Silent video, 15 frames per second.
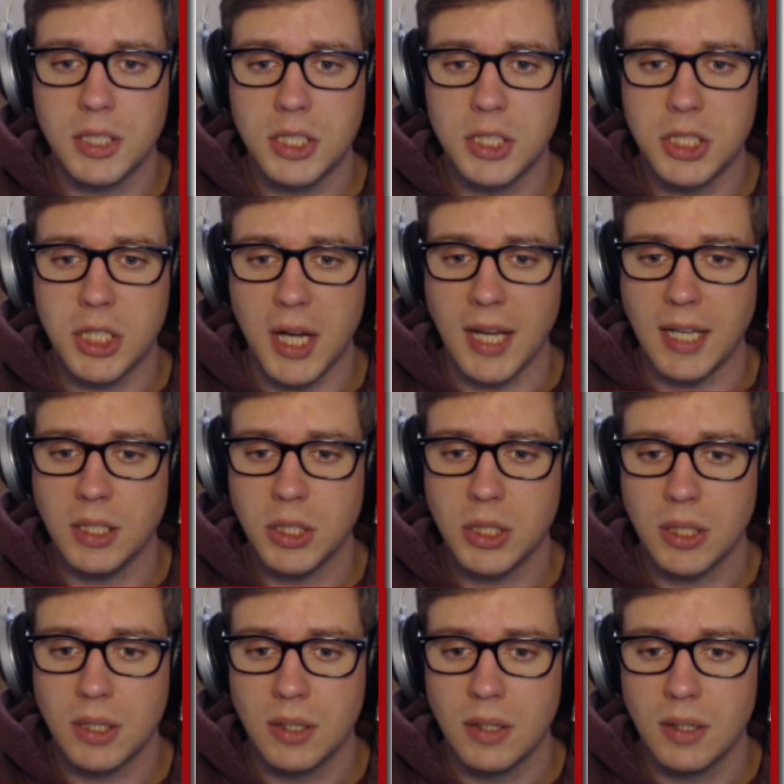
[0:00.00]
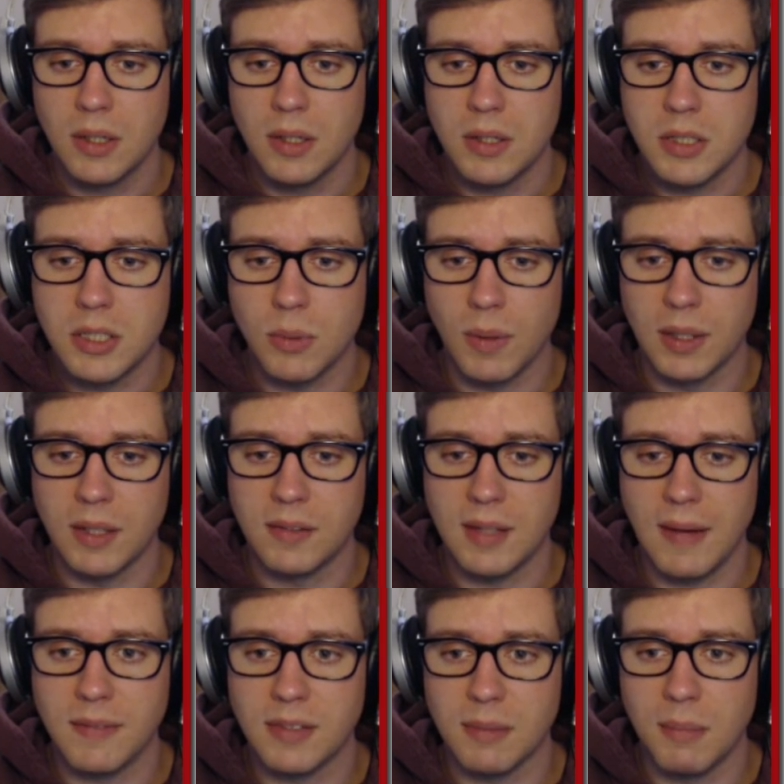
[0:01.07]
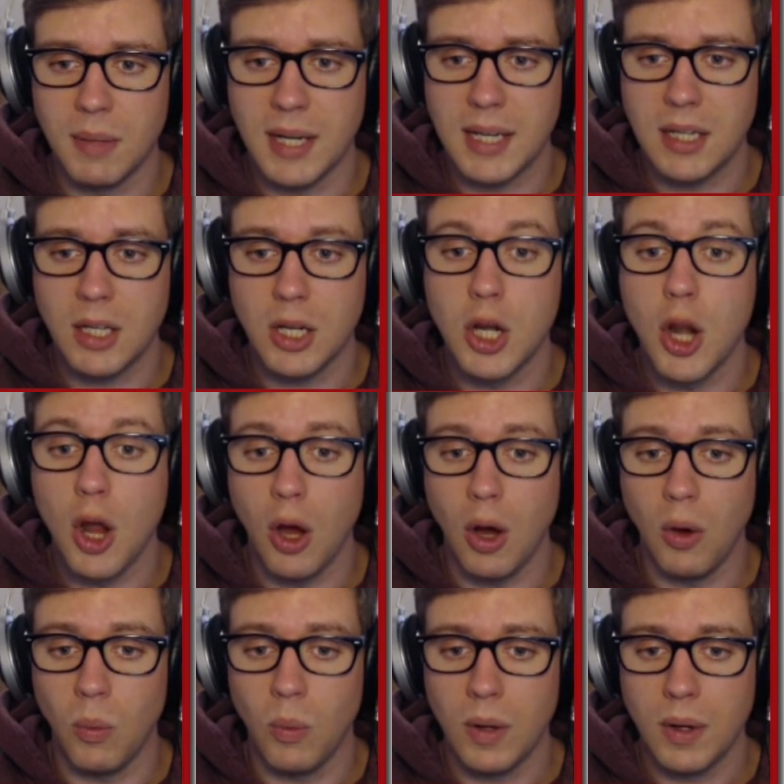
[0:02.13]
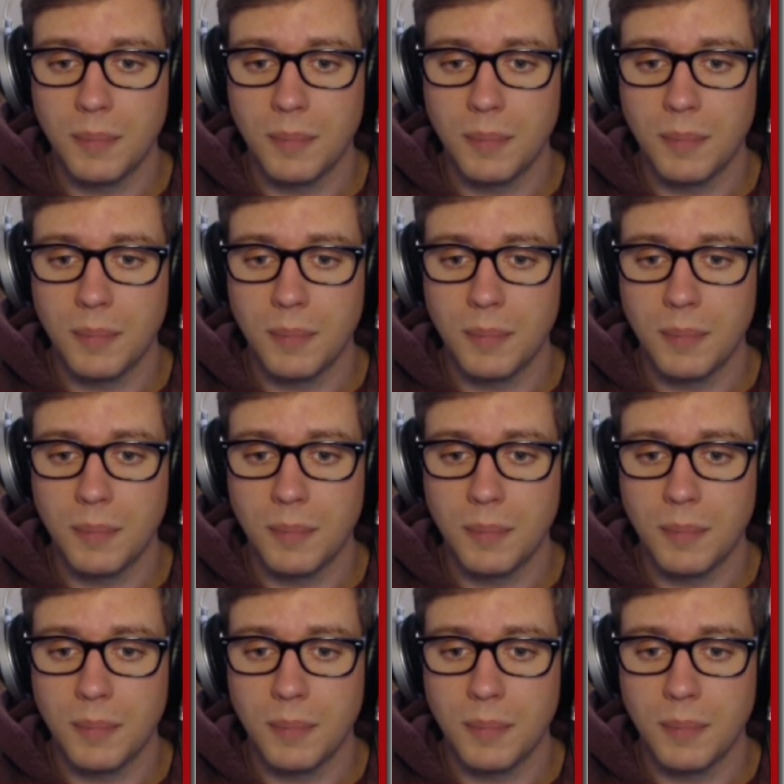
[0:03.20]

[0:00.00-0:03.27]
Change? Do you want to save some money? No.